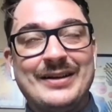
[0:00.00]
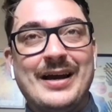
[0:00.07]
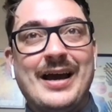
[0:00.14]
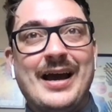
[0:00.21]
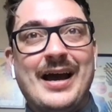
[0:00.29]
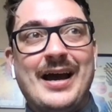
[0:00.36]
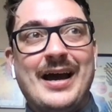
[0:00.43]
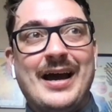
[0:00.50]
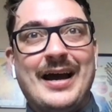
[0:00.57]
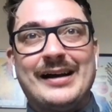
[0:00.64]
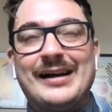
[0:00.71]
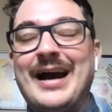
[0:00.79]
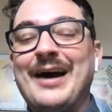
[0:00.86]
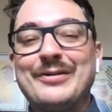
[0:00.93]
and
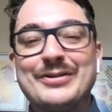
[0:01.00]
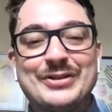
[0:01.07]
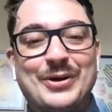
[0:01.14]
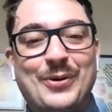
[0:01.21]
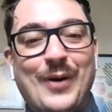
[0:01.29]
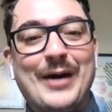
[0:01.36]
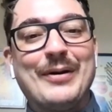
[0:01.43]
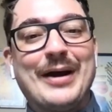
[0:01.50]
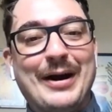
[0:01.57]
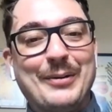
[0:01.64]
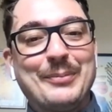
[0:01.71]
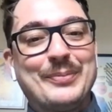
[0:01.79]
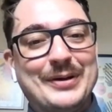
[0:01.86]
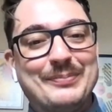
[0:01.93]
how does
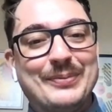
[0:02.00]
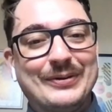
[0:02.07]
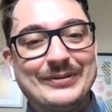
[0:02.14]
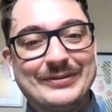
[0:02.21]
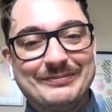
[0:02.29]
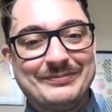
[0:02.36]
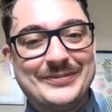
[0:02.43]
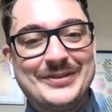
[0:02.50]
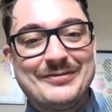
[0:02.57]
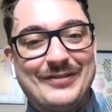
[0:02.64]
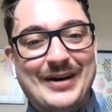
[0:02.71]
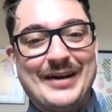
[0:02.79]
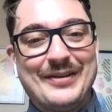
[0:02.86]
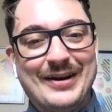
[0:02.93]
Acquira help people
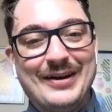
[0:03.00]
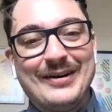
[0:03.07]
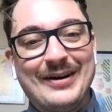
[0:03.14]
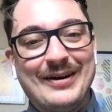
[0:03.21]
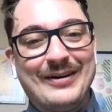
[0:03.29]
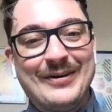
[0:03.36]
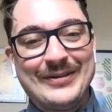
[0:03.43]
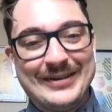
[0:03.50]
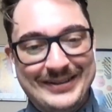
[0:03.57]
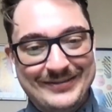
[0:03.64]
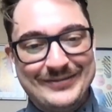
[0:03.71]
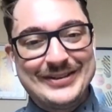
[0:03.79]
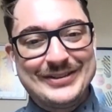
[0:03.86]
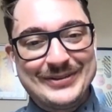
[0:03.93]
define their
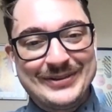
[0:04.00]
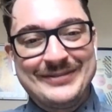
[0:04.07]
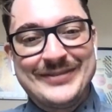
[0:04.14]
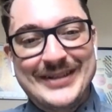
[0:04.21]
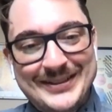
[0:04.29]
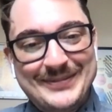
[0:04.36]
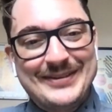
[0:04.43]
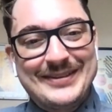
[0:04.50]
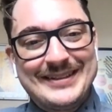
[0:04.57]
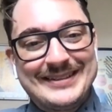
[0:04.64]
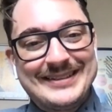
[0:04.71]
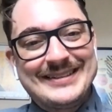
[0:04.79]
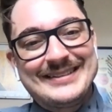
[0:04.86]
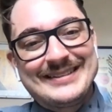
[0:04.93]
own individual
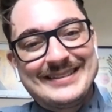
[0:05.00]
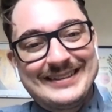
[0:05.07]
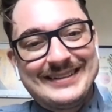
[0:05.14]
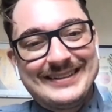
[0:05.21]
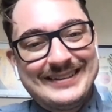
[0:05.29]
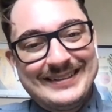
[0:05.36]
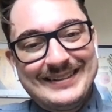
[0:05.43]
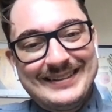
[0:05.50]
investment thesis?